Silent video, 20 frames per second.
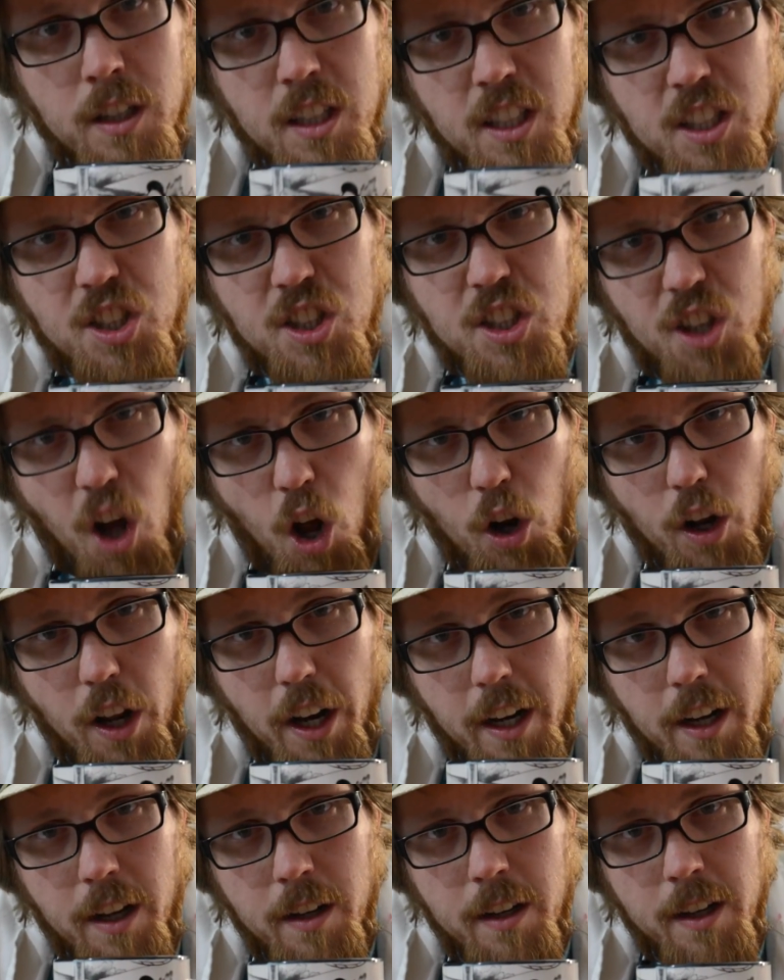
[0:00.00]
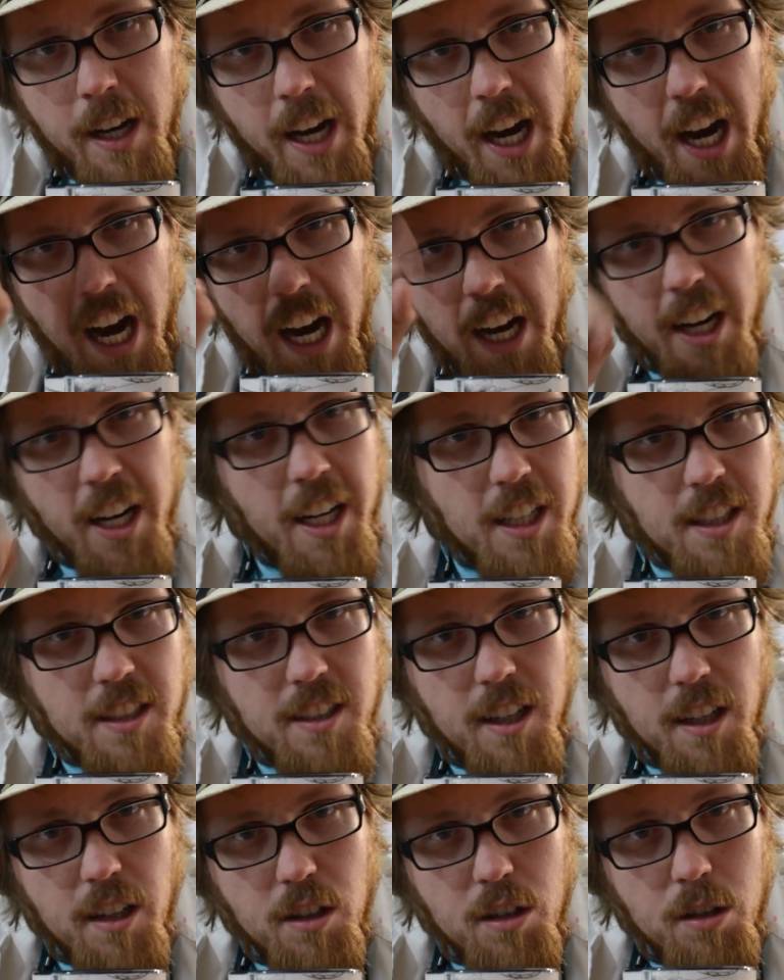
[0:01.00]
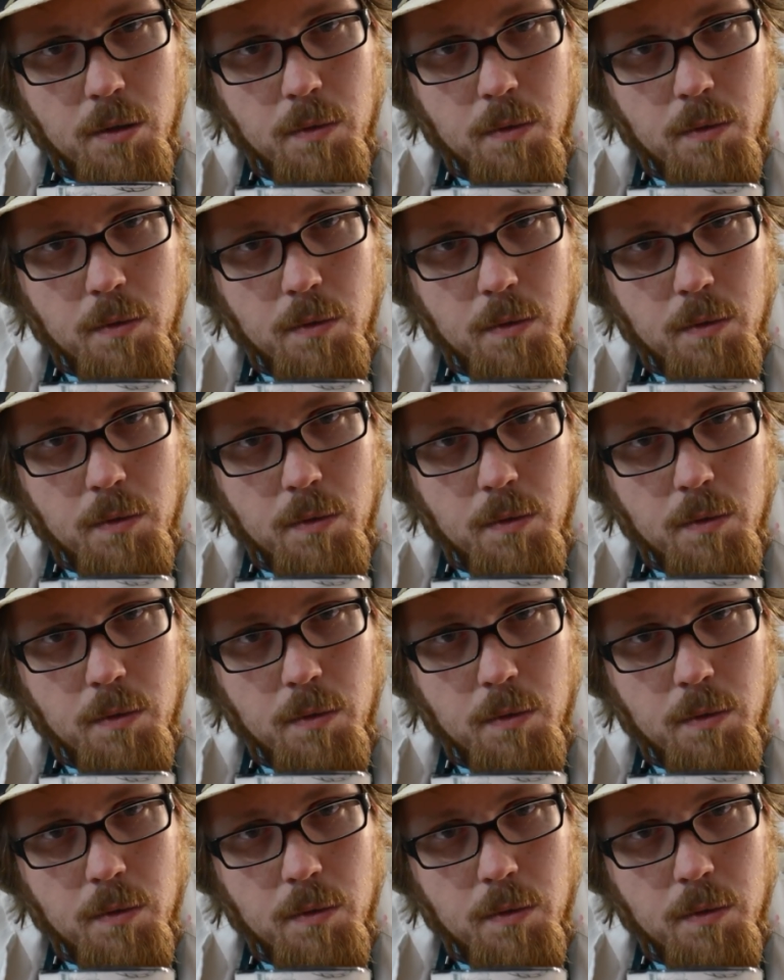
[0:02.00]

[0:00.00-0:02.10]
solid in an instant.